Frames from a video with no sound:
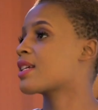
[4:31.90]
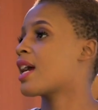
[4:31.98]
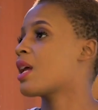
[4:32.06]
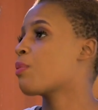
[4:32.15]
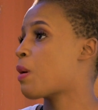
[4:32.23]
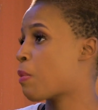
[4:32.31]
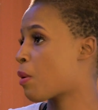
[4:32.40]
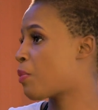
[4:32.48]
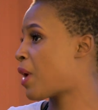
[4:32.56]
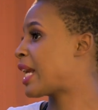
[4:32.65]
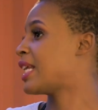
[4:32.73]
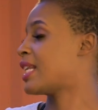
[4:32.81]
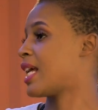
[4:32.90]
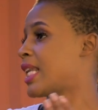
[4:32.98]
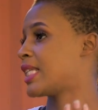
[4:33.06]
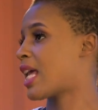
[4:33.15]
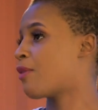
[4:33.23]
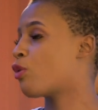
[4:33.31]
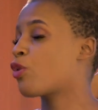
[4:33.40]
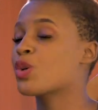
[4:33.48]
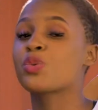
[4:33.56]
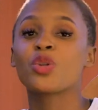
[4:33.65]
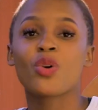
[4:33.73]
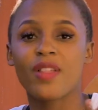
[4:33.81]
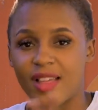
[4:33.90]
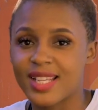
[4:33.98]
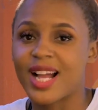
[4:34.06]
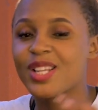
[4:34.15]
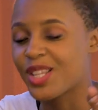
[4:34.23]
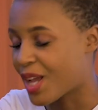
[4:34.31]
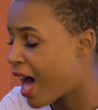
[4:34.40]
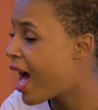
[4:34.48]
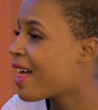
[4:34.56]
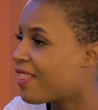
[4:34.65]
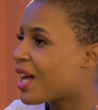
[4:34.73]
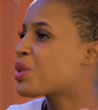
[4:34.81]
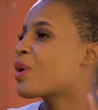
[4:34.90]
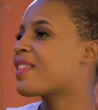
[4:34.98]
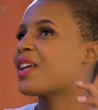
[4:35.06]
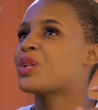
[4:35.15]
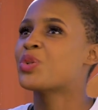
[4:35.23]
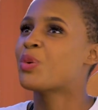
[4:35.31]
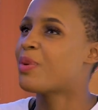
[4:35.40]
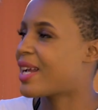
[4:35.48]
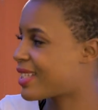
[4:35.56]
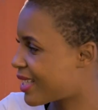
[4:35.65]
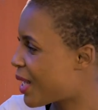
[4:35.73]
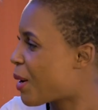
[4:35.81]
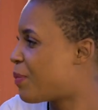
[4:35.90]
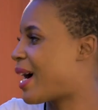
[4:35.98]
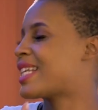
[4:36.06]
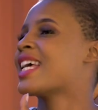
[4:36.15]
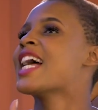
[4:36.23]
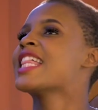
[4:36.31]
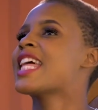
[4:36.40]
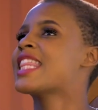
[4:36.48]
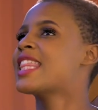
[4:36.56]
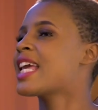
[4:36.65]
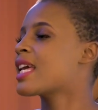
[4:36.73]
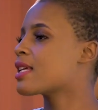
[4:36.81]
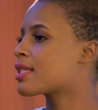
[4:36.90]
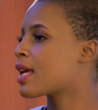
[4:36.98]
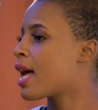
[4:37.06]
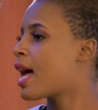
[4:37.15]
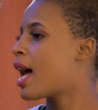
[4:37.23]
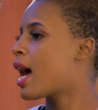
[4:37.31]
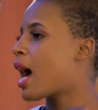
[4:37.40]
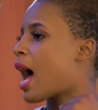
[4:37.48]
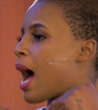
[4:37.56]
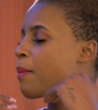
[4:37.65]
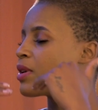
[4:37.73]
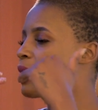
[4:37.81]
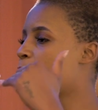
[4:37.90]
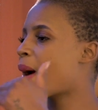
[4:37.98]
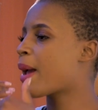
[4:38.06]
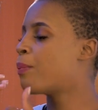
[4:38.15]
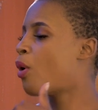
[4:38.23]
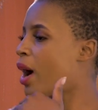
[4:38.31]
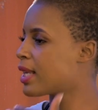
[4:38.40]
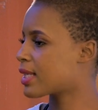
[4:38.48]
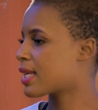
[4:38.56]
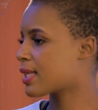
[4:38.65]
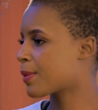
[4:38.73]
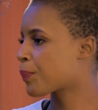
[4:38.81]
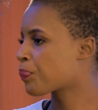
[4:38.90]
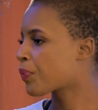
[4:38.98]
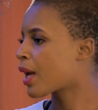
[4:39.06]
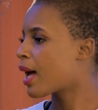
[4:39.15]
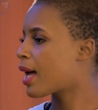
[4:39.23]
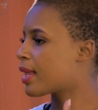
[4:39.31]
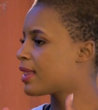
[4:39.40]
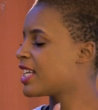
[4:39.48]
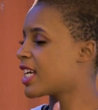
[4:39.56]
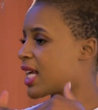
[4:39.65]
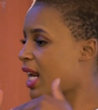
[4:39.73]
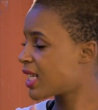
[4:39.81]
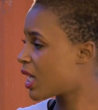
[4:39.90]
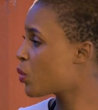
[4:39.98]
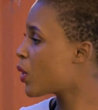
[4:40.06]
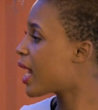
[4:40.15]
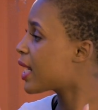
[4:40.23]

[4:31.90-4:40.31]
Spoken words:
getting people pregnant and stuff, of course we know that's what they do best. But the thing is, my point is, the generation we are